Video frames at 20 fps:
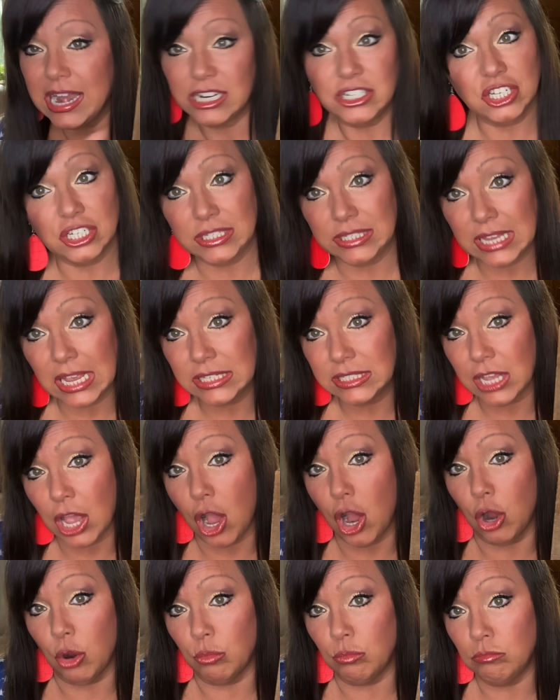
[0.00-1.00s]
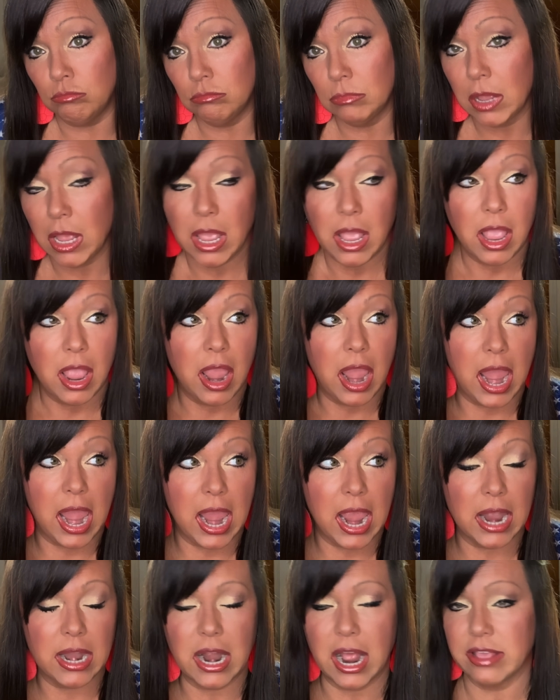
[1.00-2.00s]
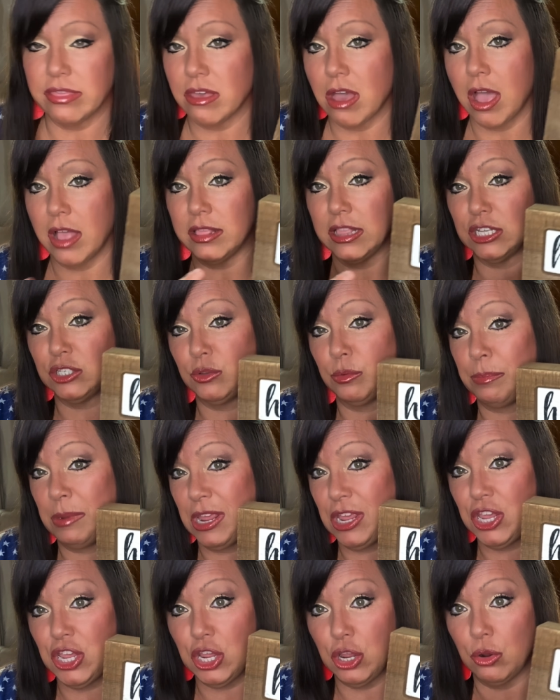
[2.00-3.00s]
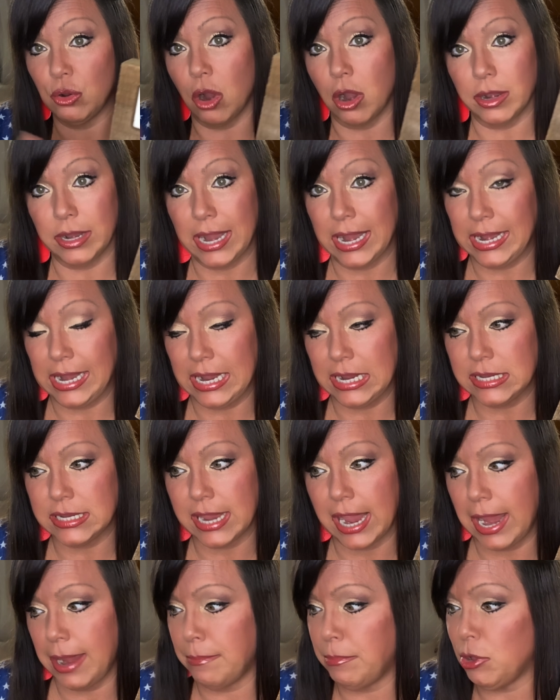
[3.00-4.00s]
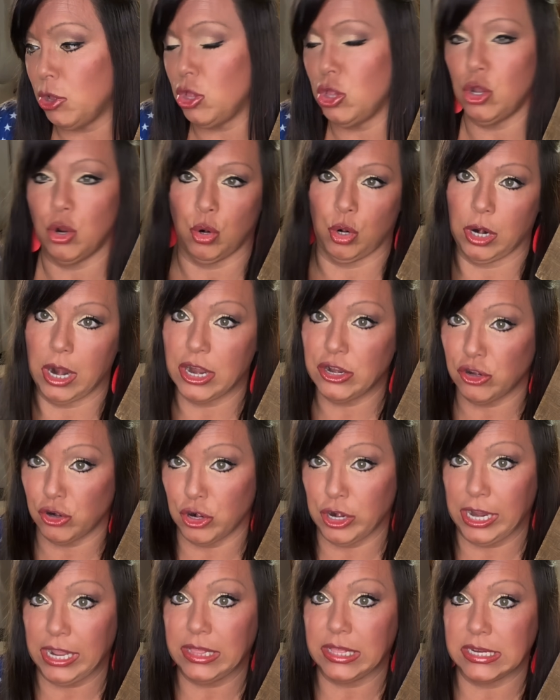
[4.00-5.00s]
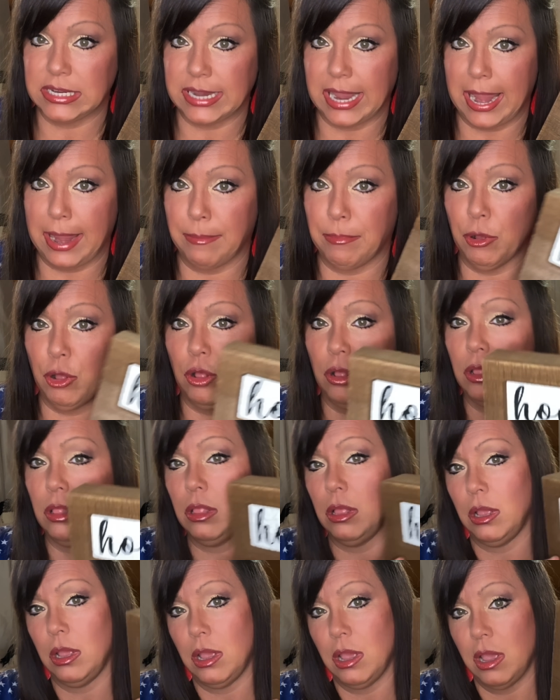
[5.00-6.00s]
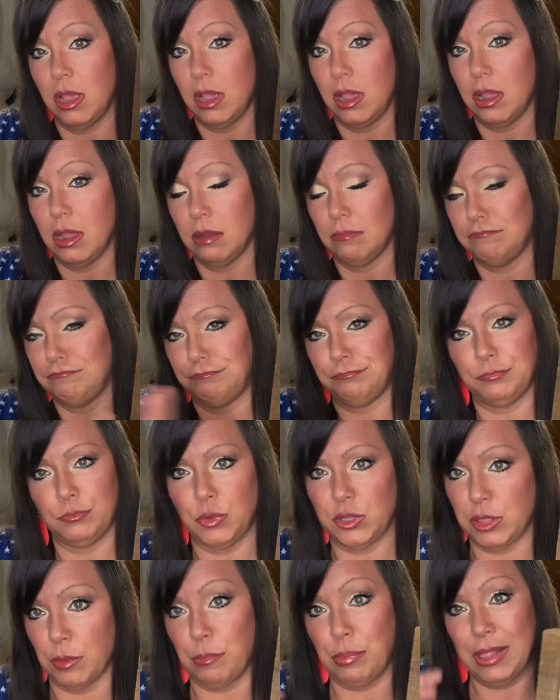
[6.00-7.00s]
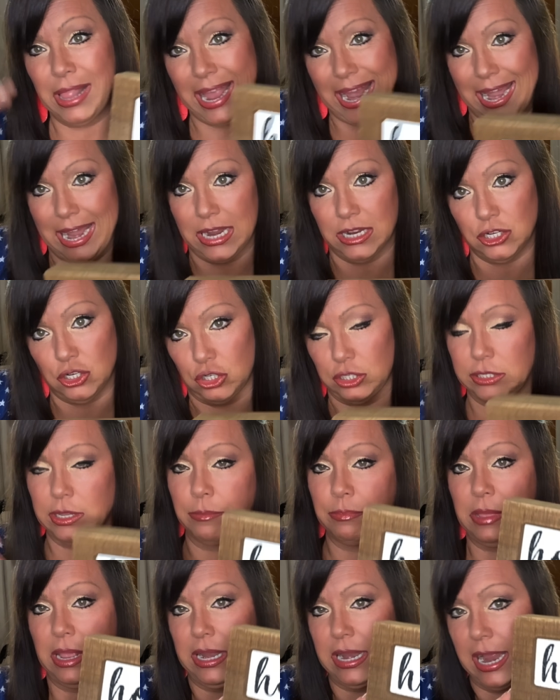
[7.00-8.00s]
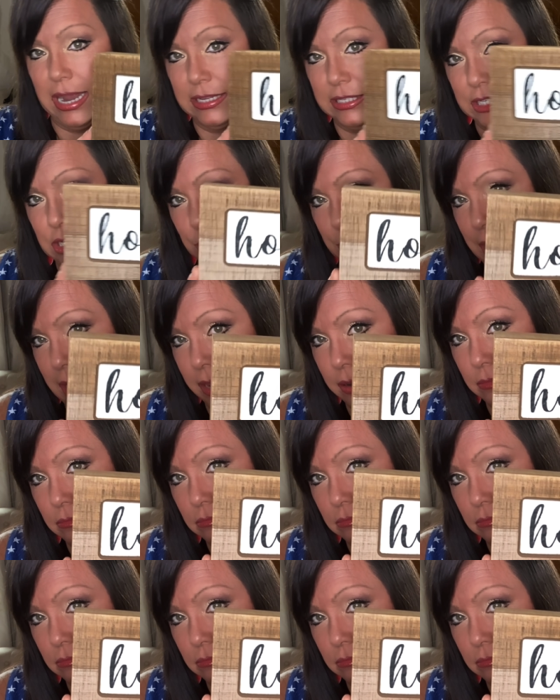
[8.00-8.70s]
just says home. And I thought this would be cute on any table or underneath the table with a plant or something next to it.